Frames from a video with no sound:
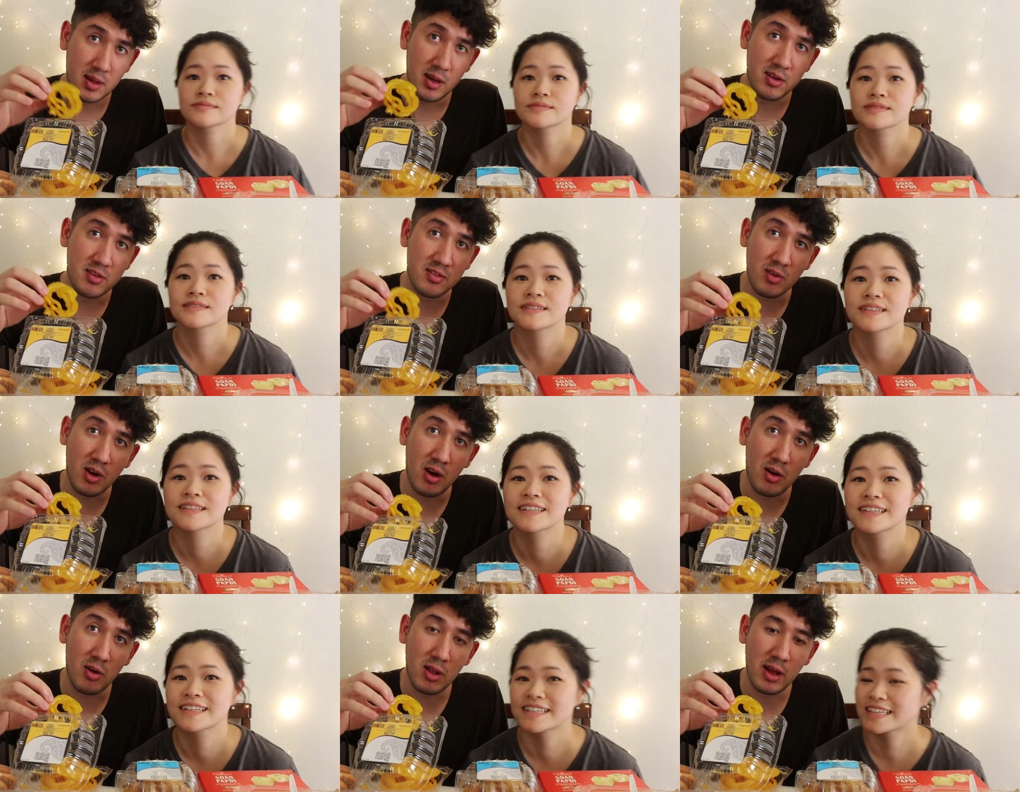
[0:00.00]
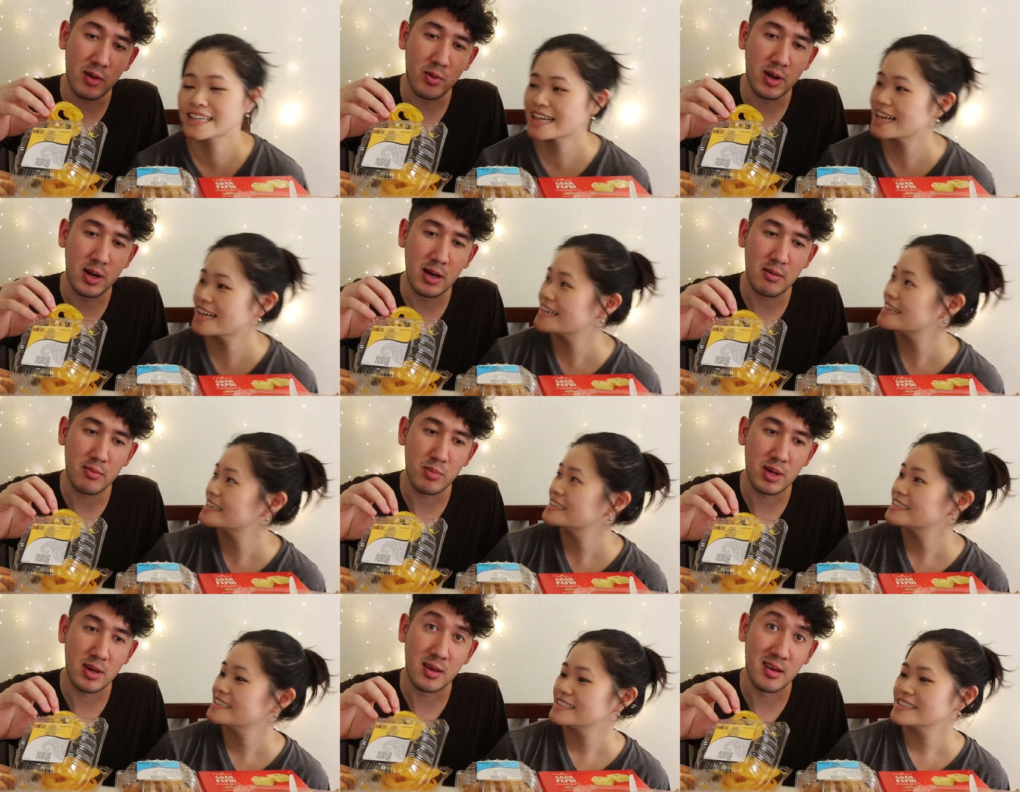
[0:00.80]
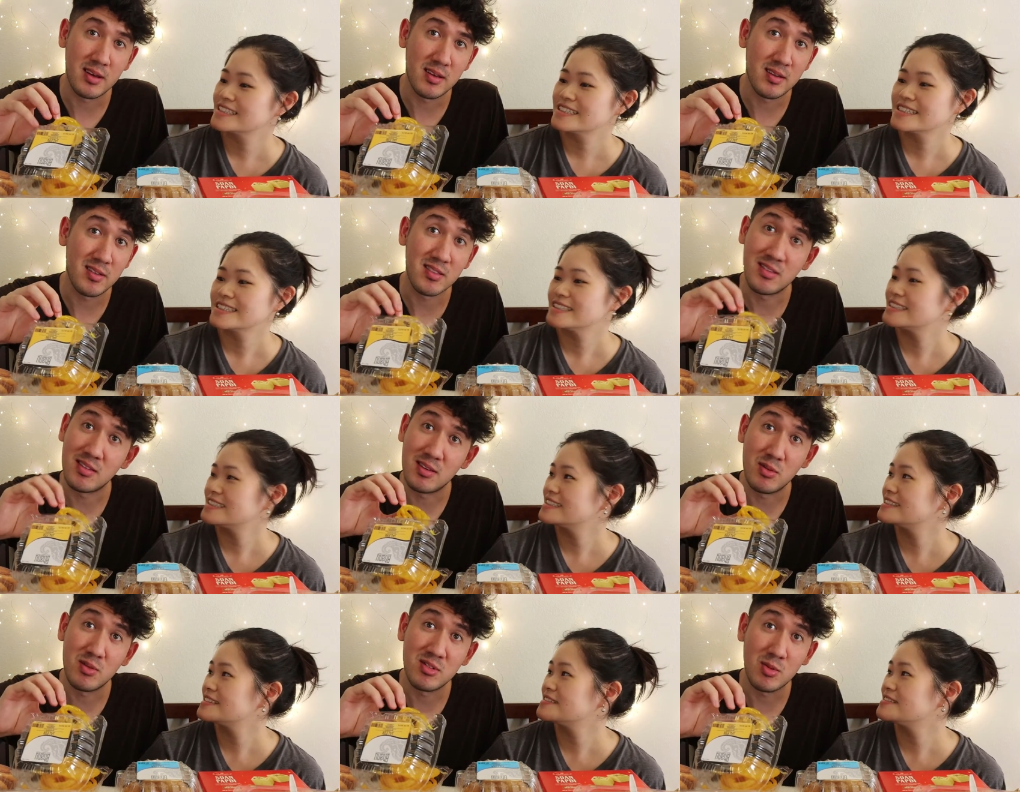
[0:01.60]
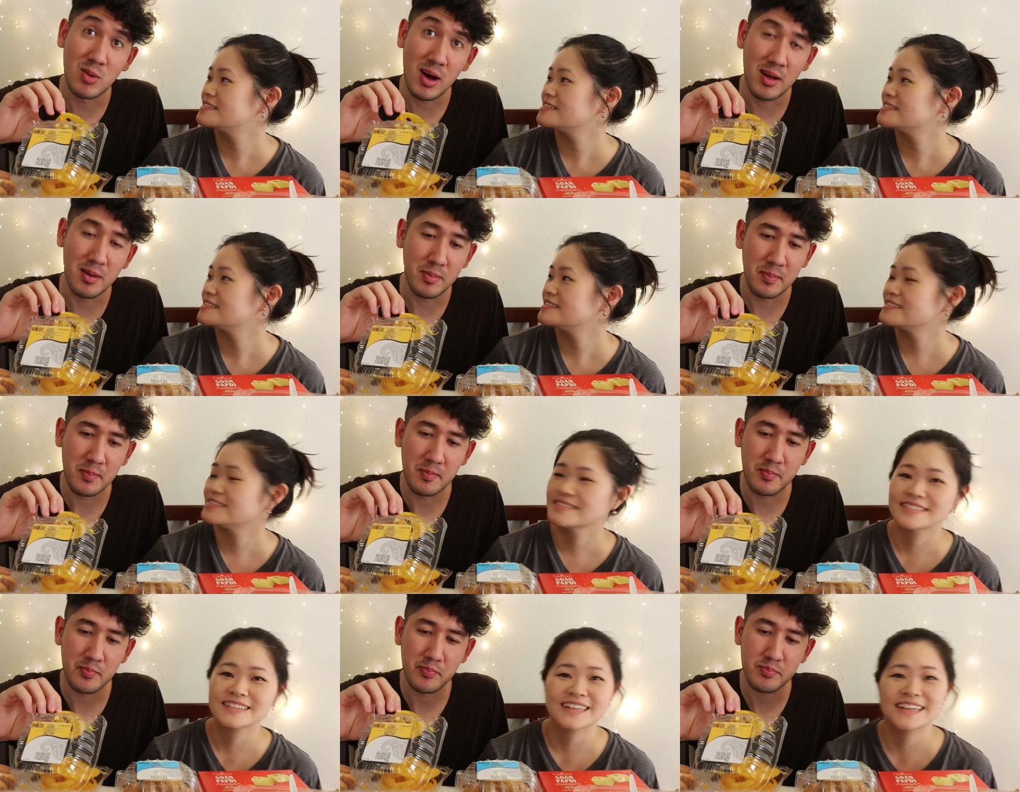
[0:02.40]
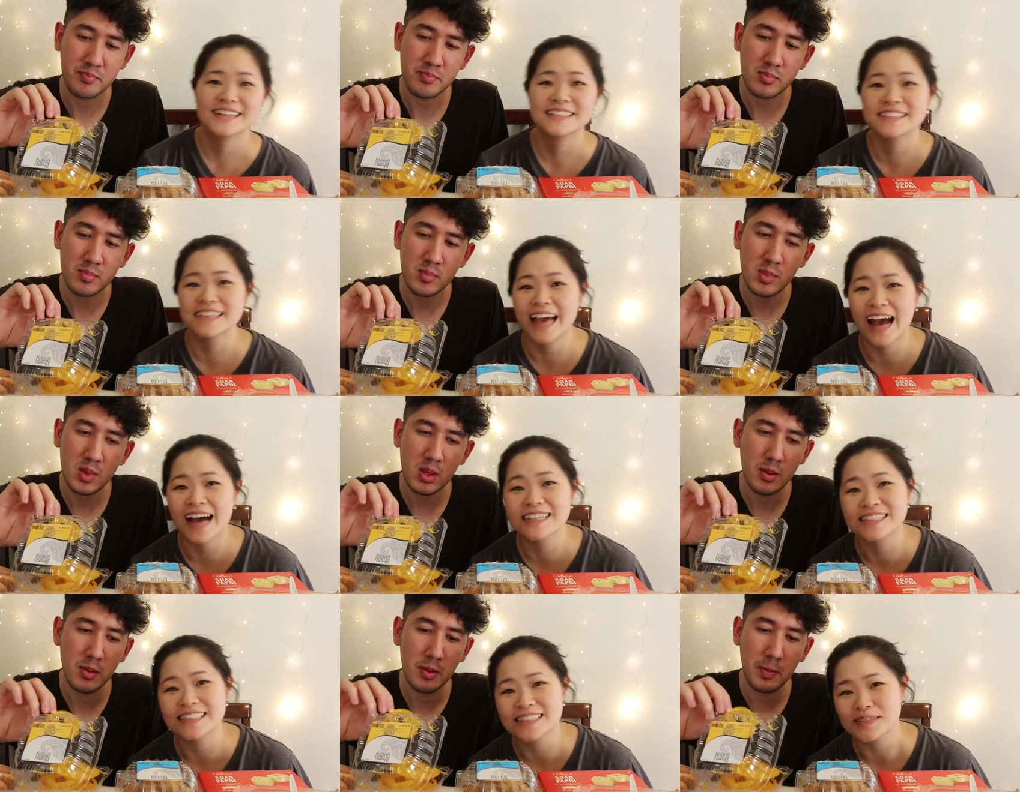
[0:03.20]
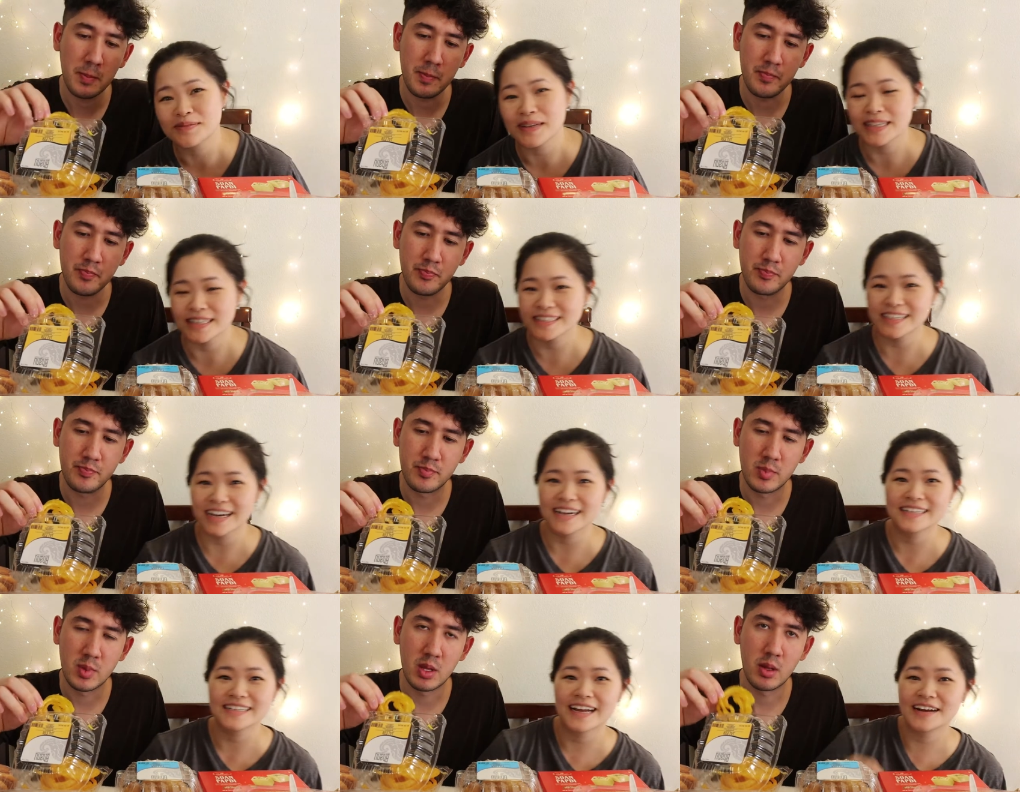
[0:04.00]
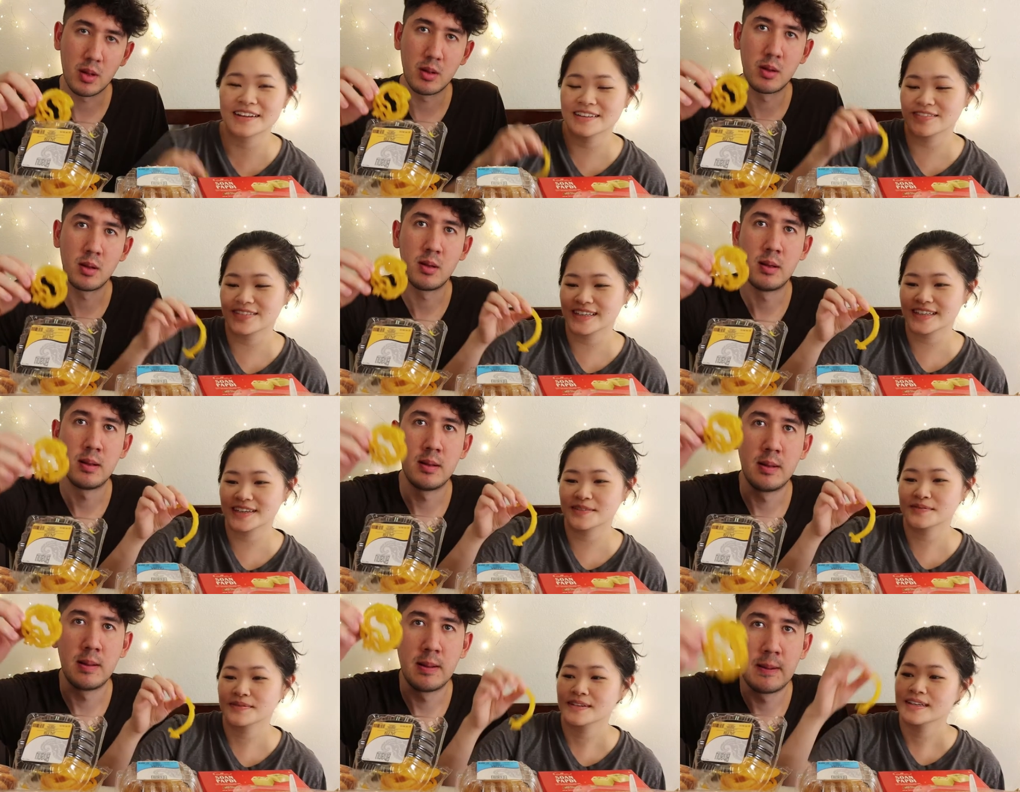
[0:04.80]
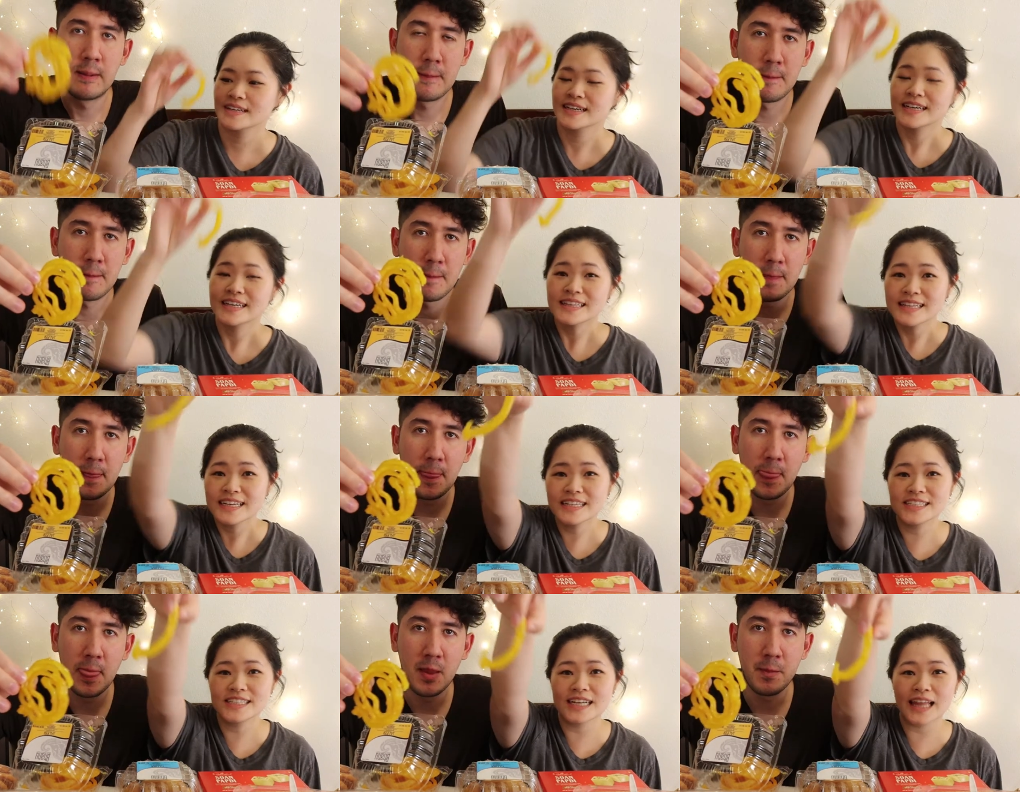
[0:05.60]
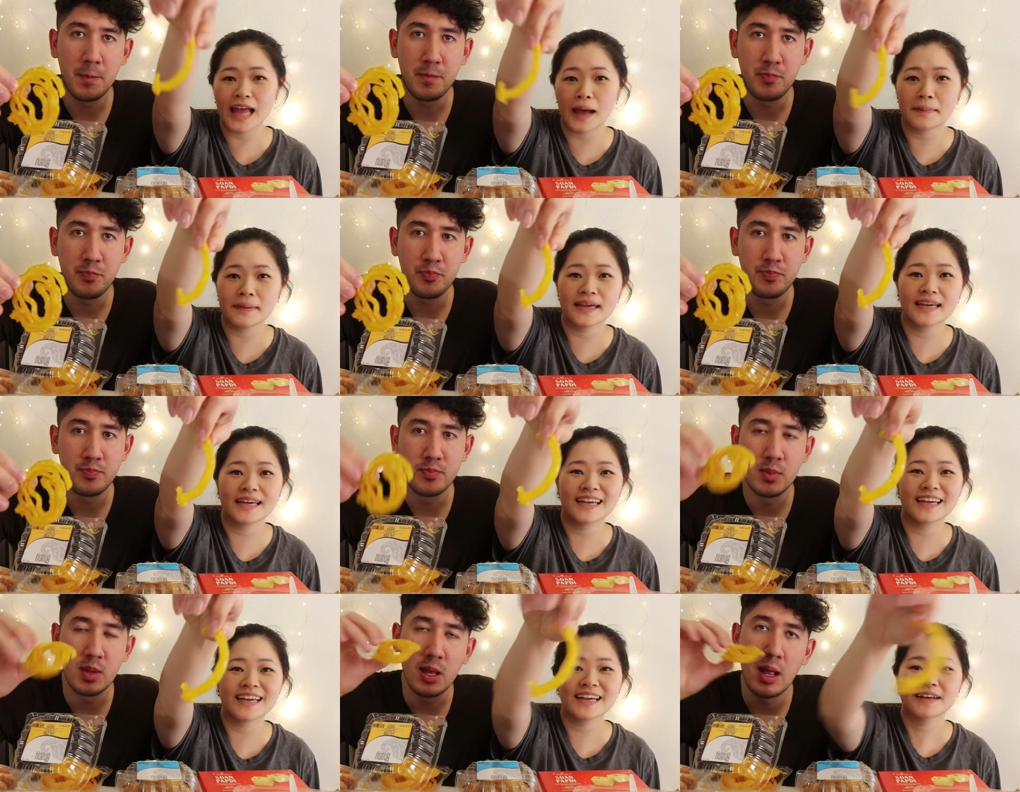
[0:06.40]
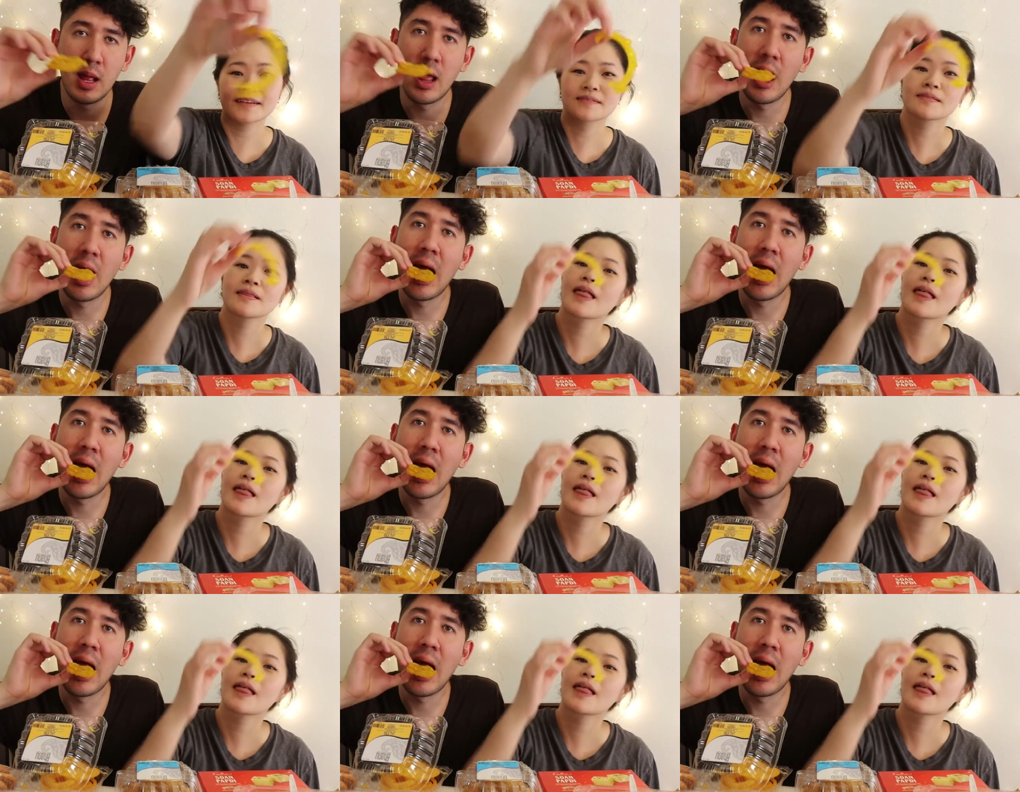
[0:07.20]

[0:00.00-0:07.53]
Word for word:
Speaker 1: it just, our light went out because it was too hot.
Speaker 2: Yeah, so it's gonna be a little dark now in the video. The jalebi!